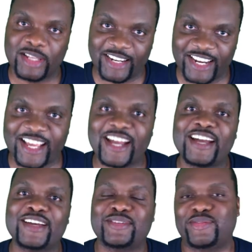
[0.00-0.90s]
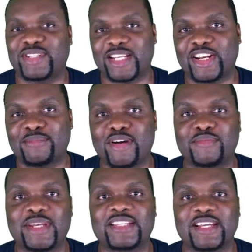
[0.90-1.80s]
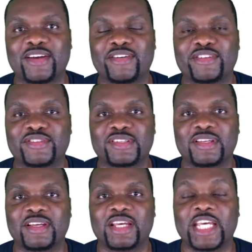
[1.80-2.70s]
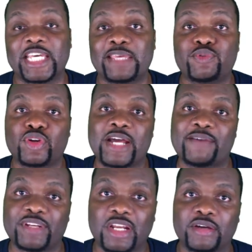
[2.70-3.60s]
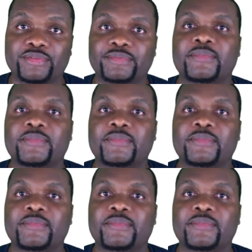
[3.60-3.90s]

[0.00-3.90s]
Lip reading: linger for a certain number of milliseconds if we don't have enough.